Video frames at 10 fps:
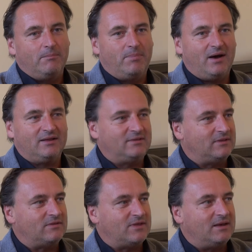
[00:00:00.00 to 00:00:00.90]
but
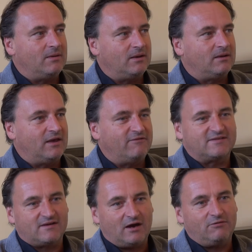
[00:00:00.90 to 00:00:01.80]
they give
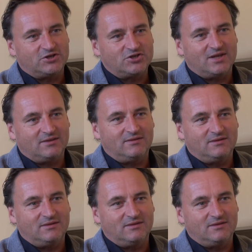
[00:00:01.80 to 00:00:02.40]
us courage that